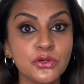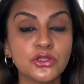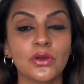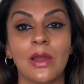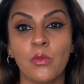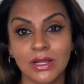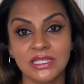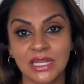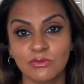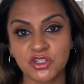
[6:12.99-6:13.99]
So I wanted
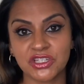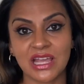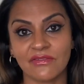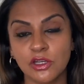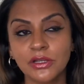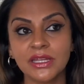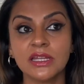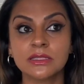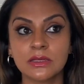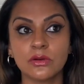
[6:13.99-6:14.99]
him to just have a look at it.
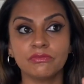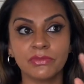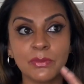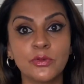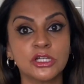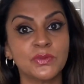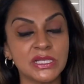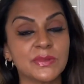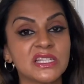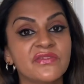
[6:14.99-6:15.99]
So they booked me
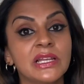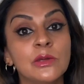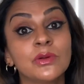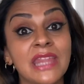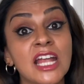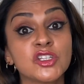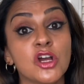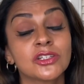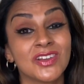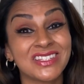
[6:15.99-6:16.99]
specifically with that
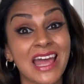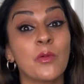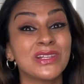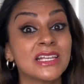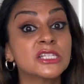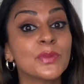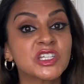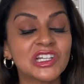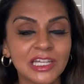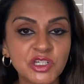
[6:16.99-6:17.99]
doctor because that was his
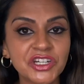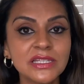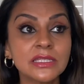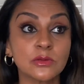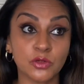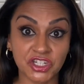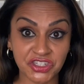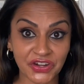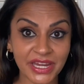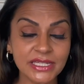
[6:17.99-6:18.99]
special interest, which is
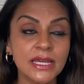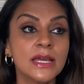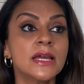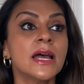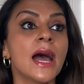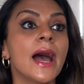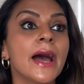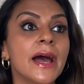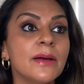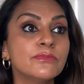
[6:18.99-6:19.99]
great.
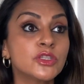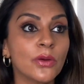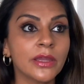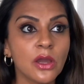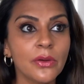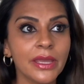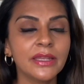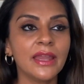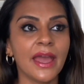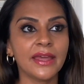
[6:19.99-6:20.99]
So I go in
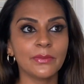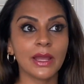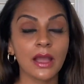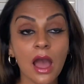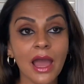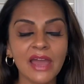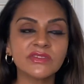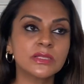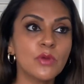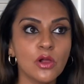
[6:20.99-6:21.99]
and I'm like, I have
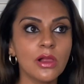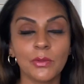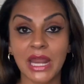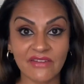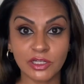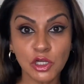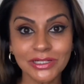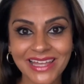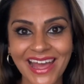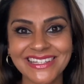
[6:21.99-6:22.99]
this mole, I want to have it looked
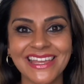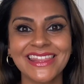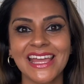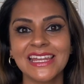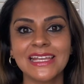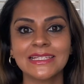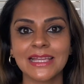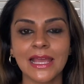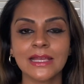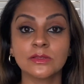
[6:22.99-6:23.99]
at. And then he
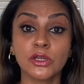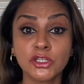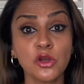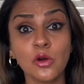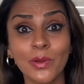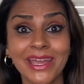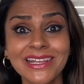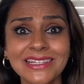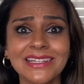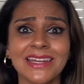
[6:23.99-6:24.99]
says, okay, sure, where is
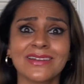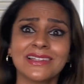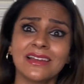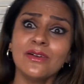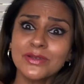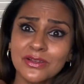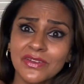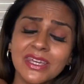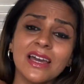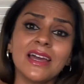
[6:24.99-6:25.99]
it? And I was like, oh, it's over
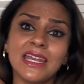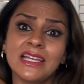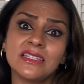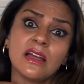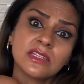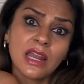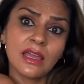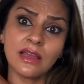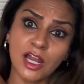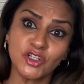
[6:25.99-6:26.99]
here. And I start to
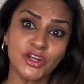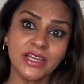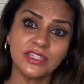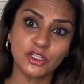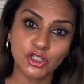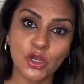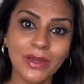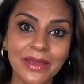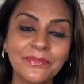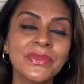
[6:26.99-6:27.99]
like undress to show
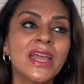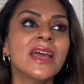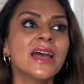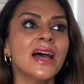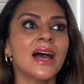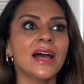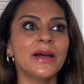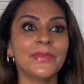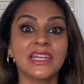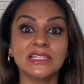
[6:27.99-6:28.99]
him.
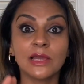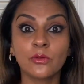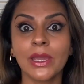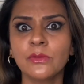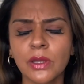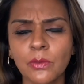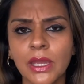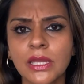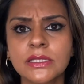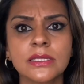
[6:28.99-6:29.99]
And he's like, wait,
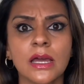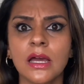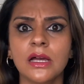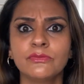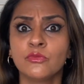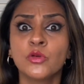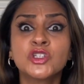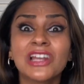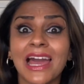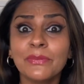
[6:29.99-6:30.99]
would you
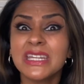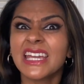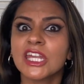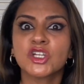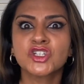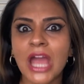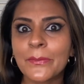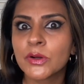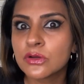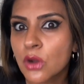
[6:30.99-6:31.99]
like me to get a
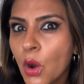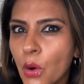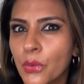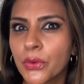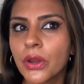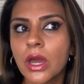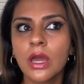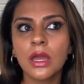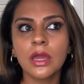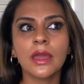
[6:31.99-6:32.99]
chaperone?
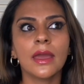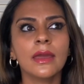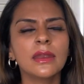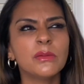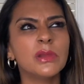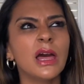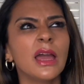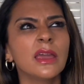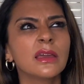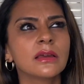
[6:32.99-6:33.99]
And I'm
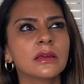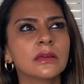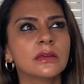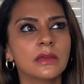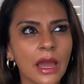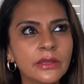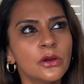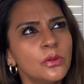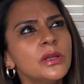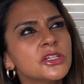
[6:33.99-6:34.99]
like, I know
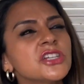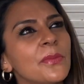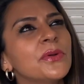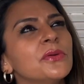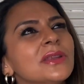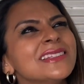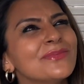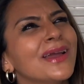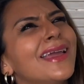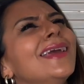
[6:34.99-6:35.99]
what a chaperone is in
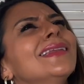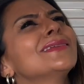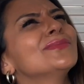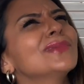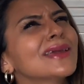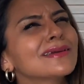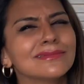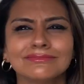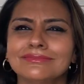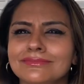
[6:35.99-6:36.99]
my head. And I'm like,
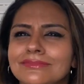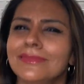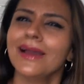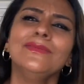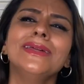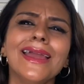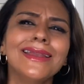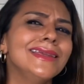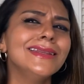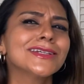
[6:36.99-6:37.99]
why would I
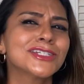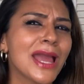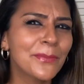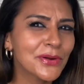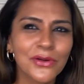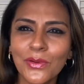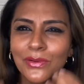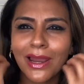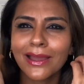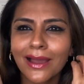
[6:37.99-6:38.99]
need a chaperone?
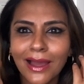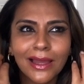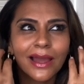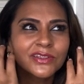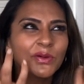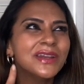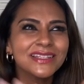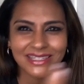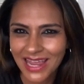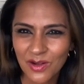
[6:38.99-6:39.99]
Like, I don't
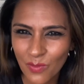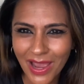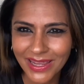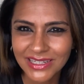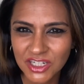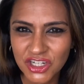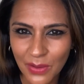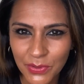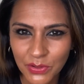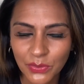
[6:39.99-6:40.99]
understand why I need a
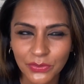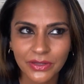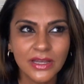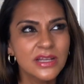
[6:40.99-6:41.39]
chaperone.